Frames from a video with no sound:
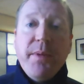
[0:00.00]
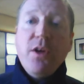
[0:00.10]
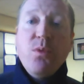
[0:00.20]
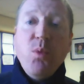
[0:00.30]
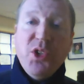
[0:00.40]

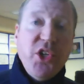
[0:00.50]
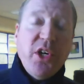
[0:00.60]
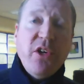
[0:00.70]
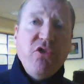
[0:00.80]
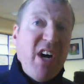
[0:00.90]
because once you
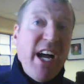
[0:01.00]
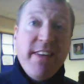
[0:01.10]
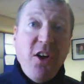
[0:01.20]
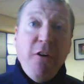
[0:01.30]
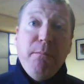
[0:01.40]
can drive,
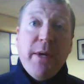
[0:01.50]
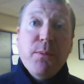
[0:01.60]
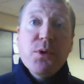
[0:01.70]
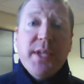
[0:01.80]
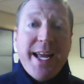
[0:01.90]
a lot of
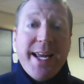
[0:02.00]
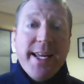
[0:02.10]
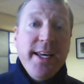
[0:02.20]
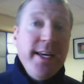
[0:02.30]
people say